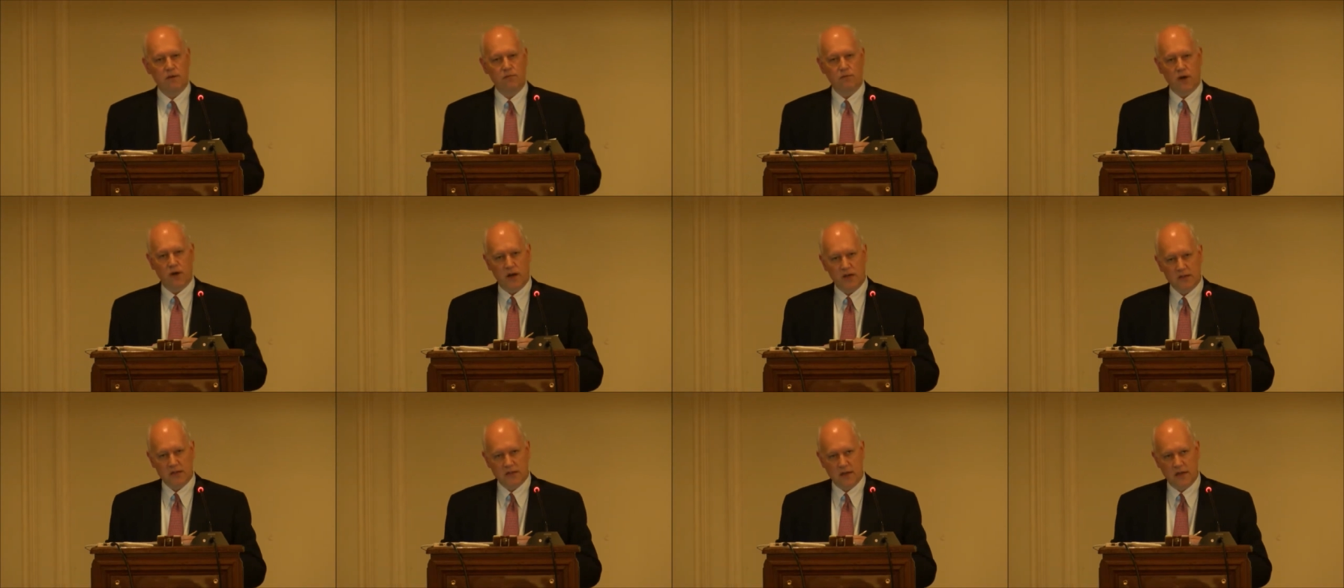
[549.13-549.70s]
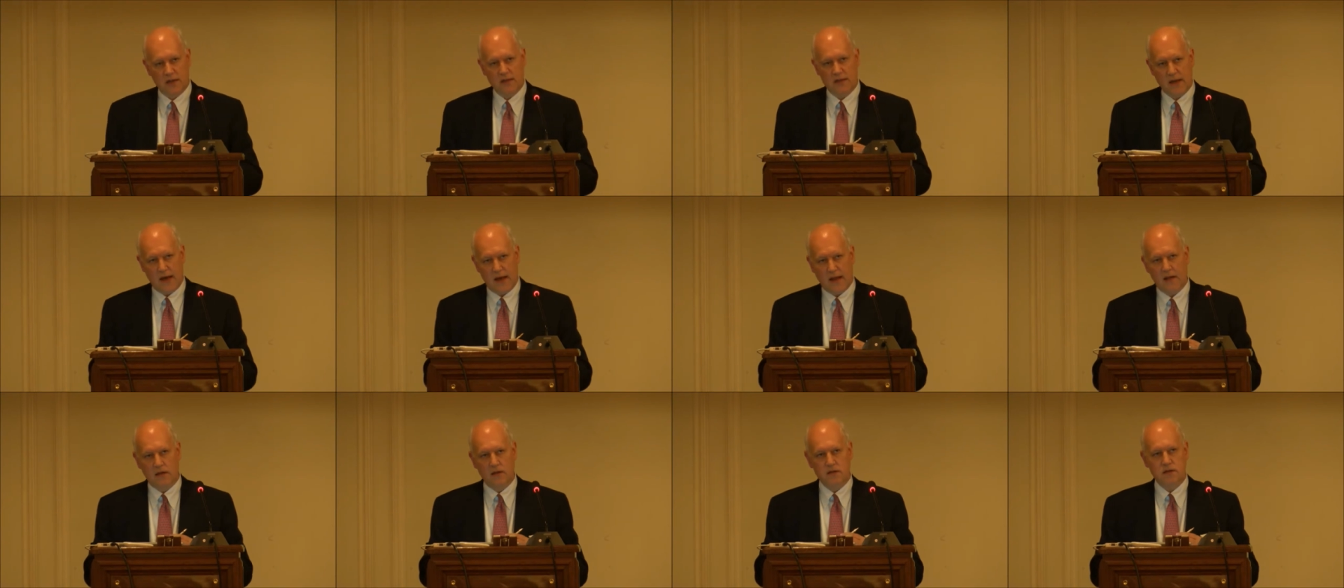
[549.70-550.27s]
and when I say
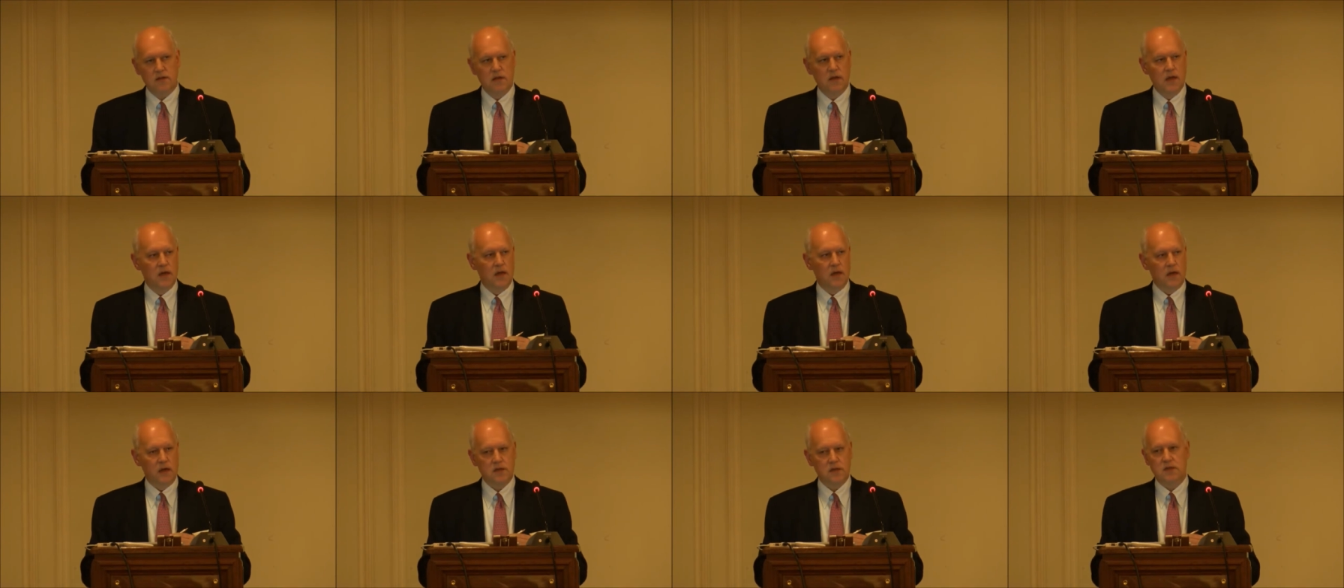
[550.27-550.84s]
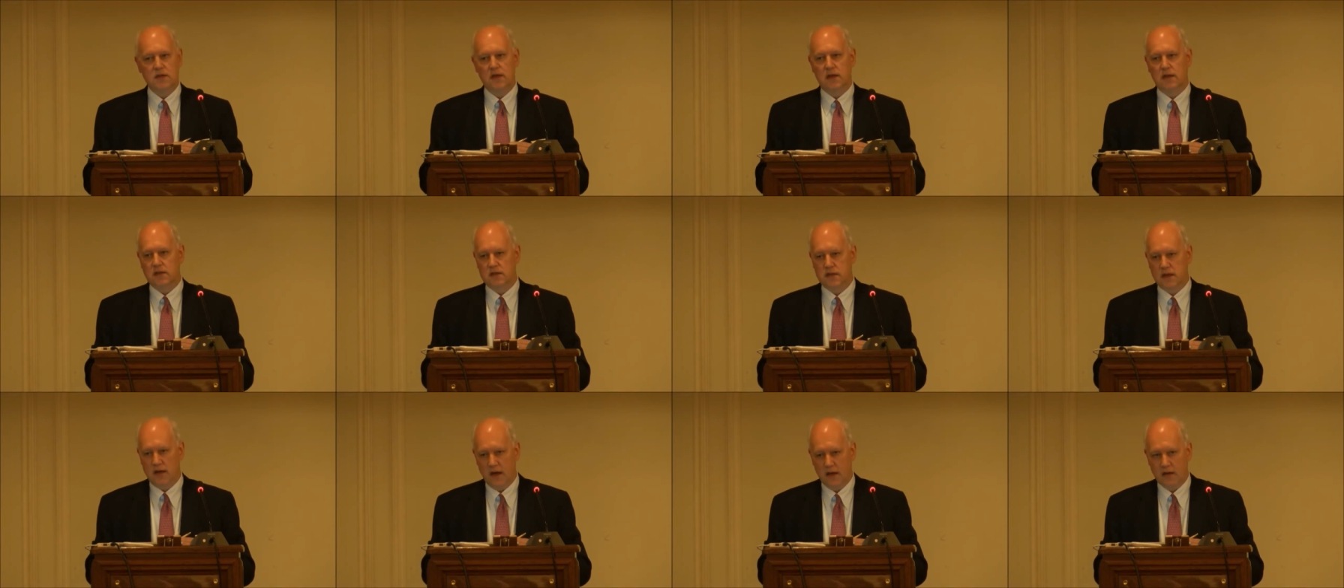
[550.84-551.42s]
talent, is
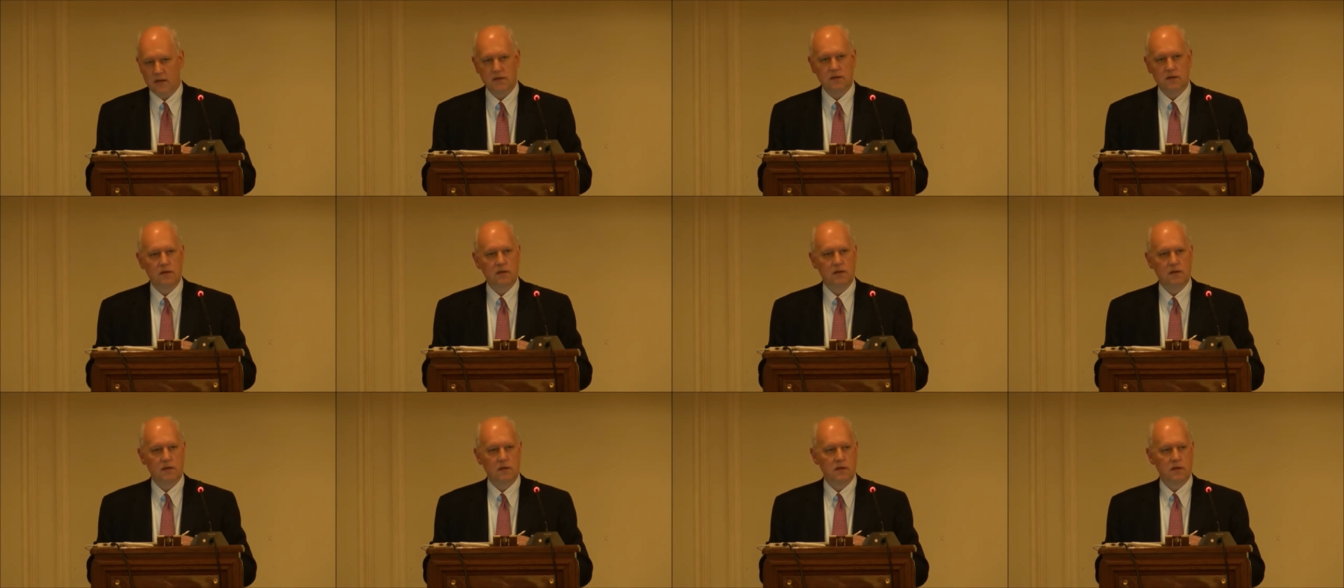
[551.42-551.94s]
insight.